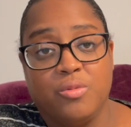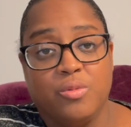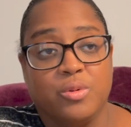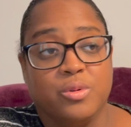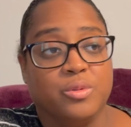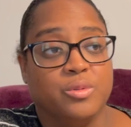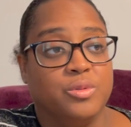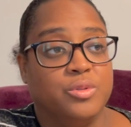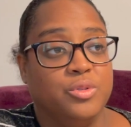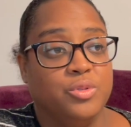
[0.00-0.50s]

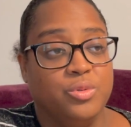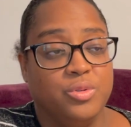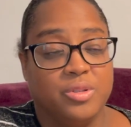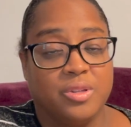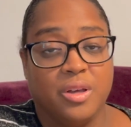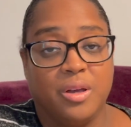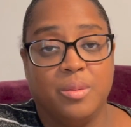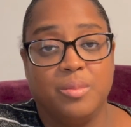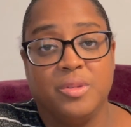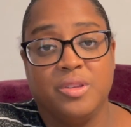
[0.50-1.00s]
We'll do
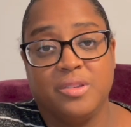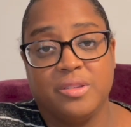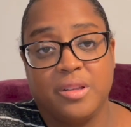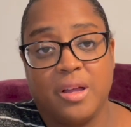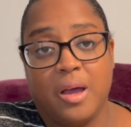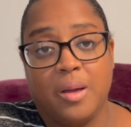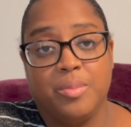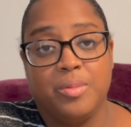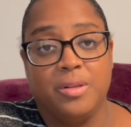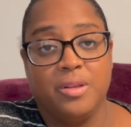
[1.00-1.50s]
some and
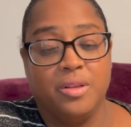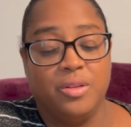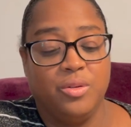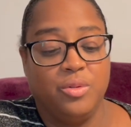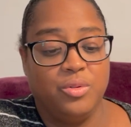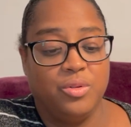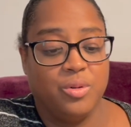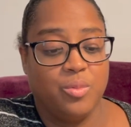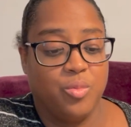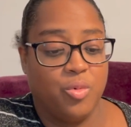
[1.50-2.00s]
stop and then
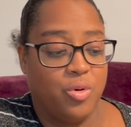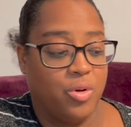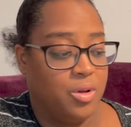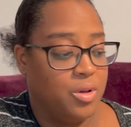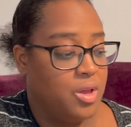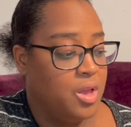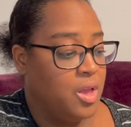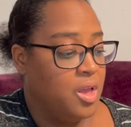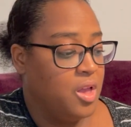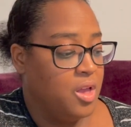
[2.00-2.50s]
do some more
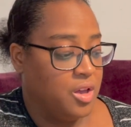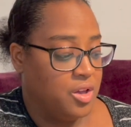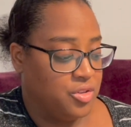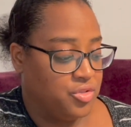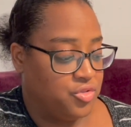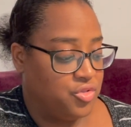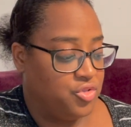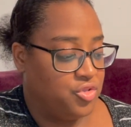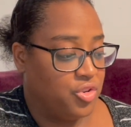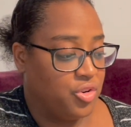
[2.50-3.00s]

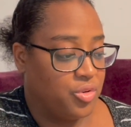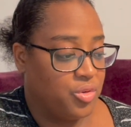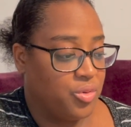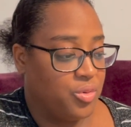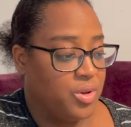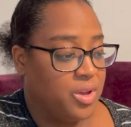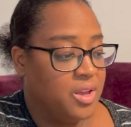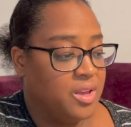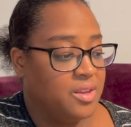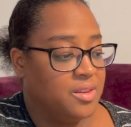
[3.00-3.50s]
because the
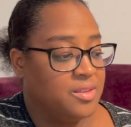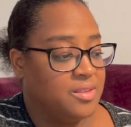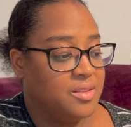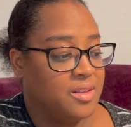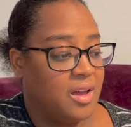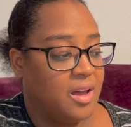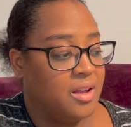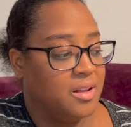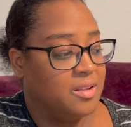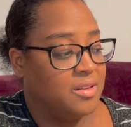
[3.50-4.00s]
journal is
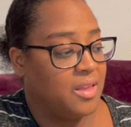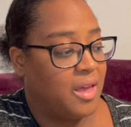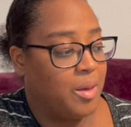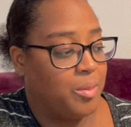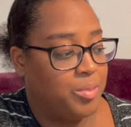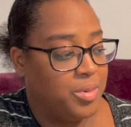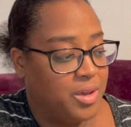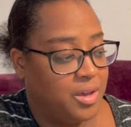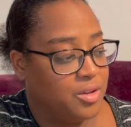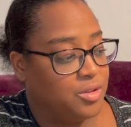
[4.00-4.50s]
not
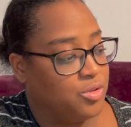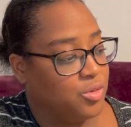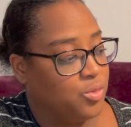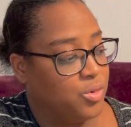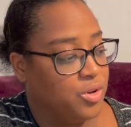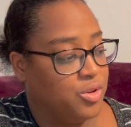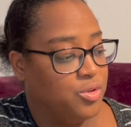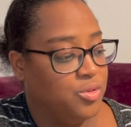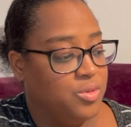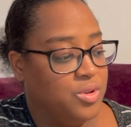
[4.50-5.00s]
that big to
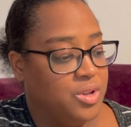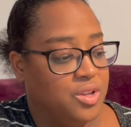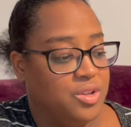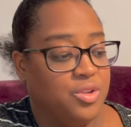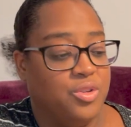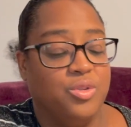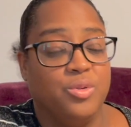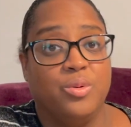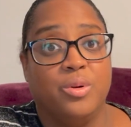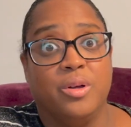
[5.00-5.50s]
where you need to
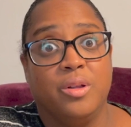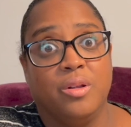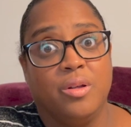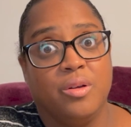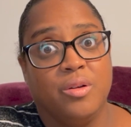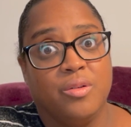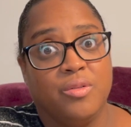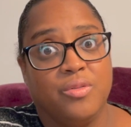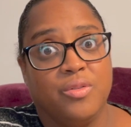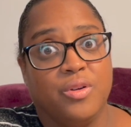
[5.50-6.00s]
do it
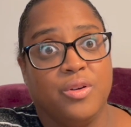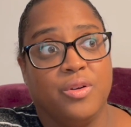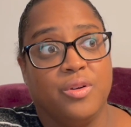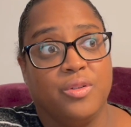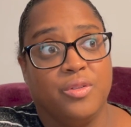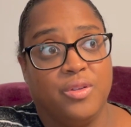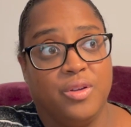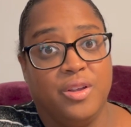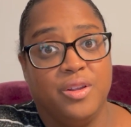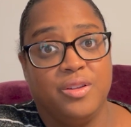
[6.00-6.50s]
for
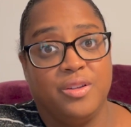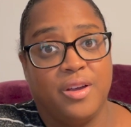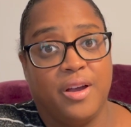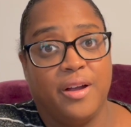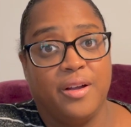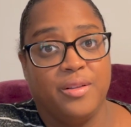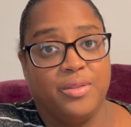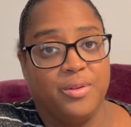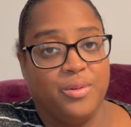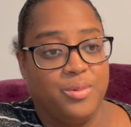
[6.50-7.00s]
the
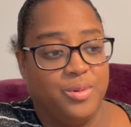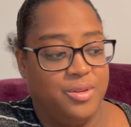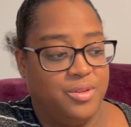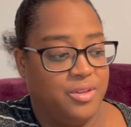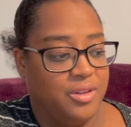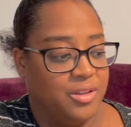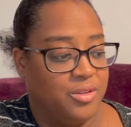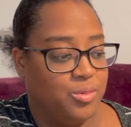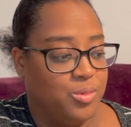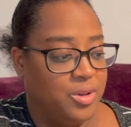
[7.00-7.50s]
entire
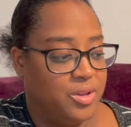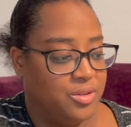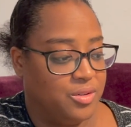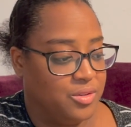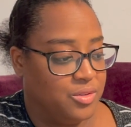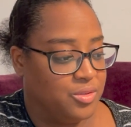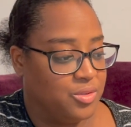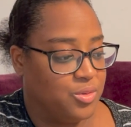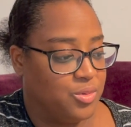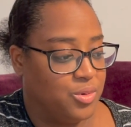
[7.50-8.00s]
36 weeks of
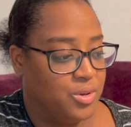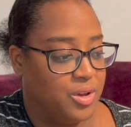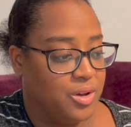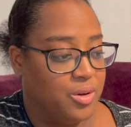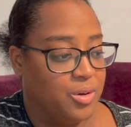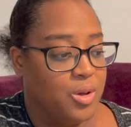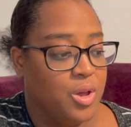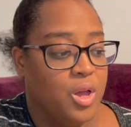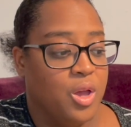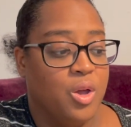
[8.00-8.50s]
the school year,